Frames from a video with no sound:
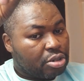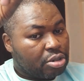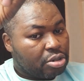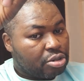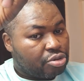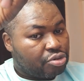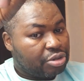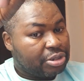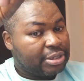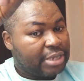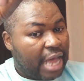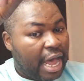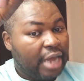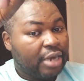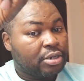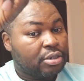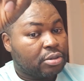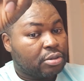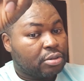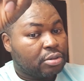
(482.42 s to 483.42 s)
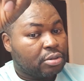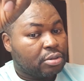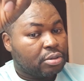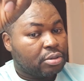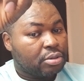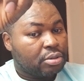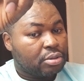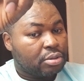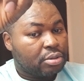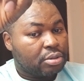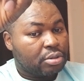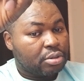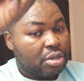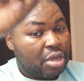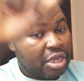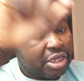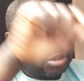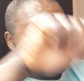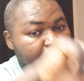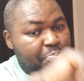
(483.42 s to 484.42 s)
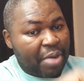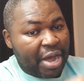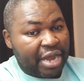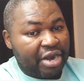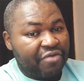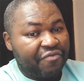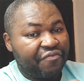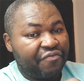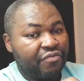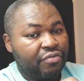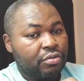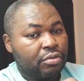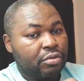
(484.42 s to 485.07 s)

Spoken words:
Chris Ano is part of